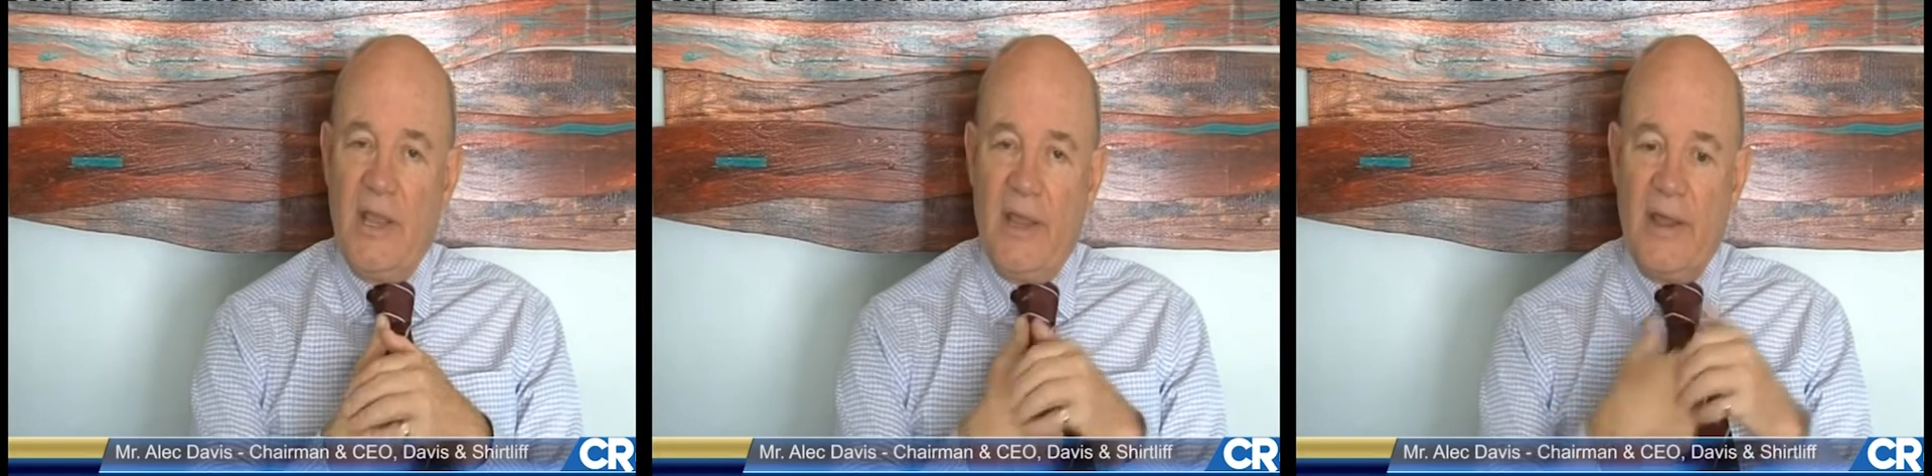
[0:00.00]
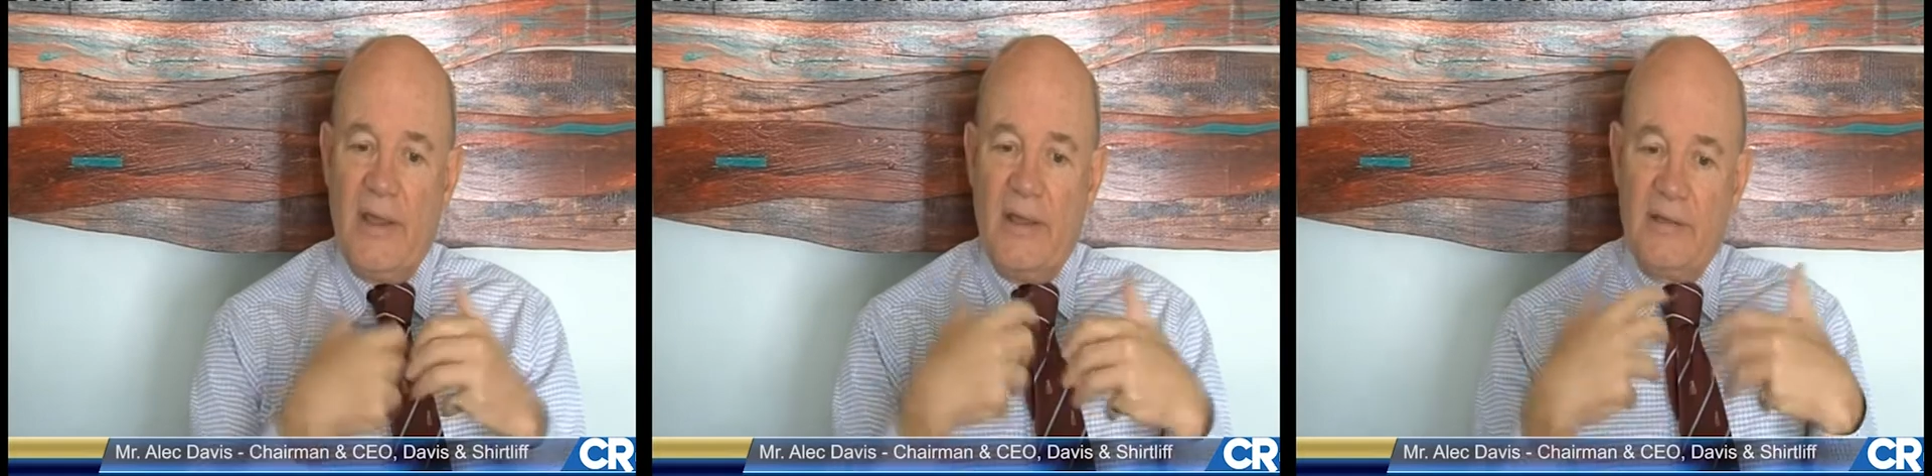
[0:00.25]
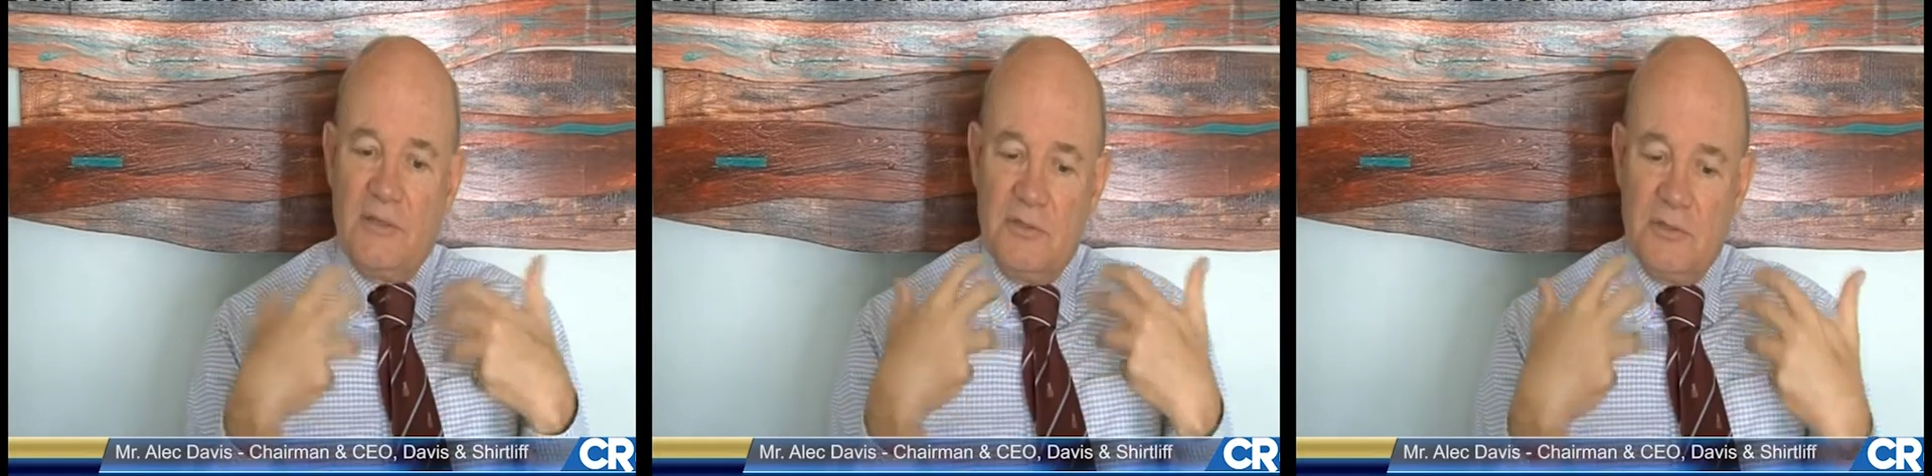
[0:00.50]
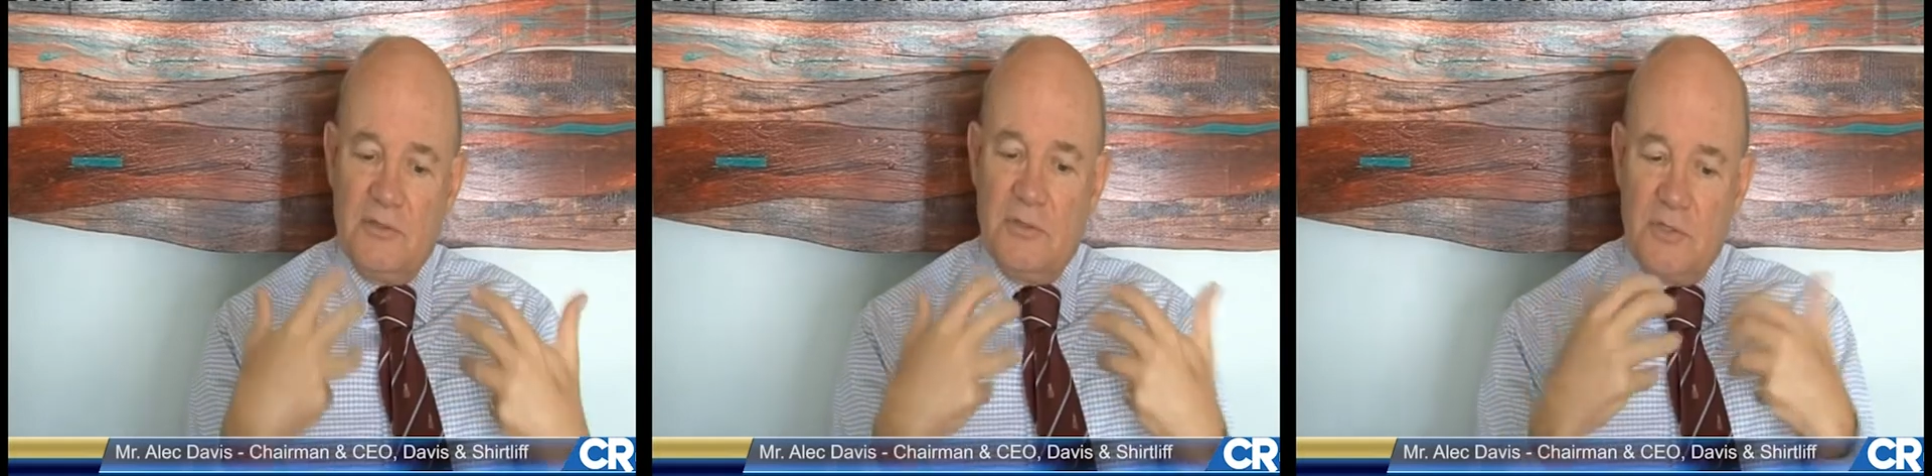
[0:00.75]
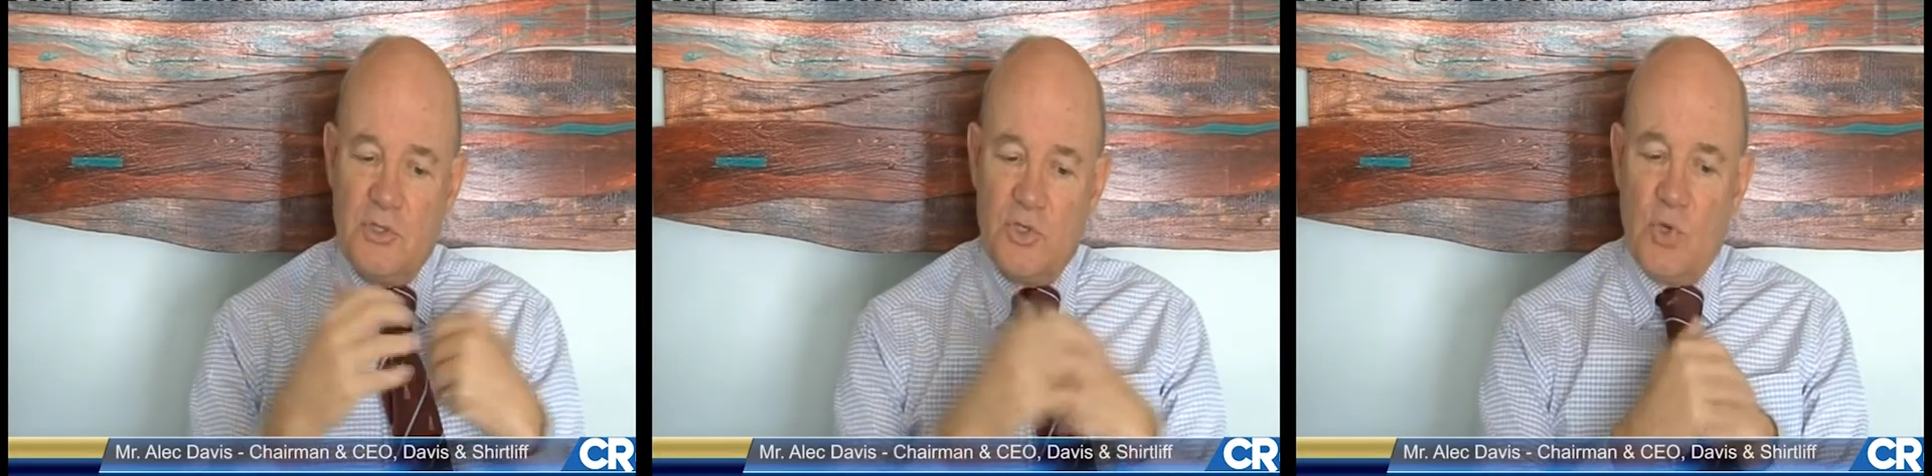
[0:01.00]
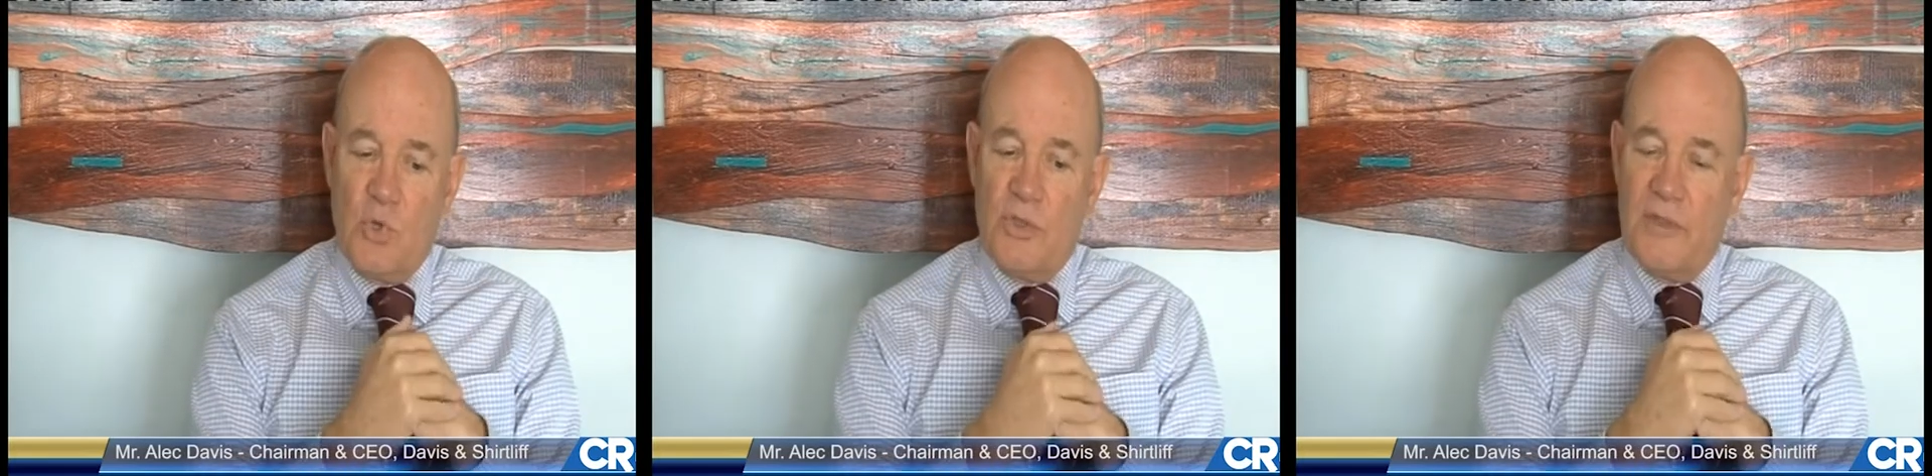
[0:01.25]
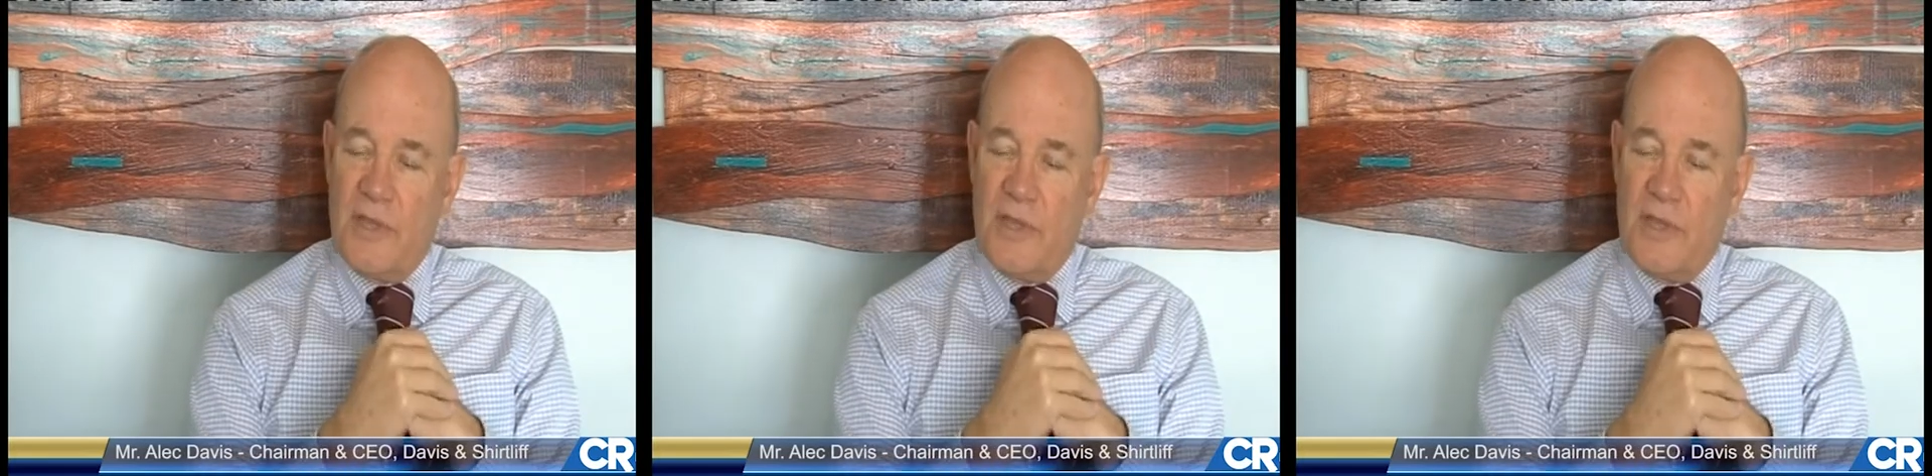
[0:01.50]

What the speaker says: to ensure that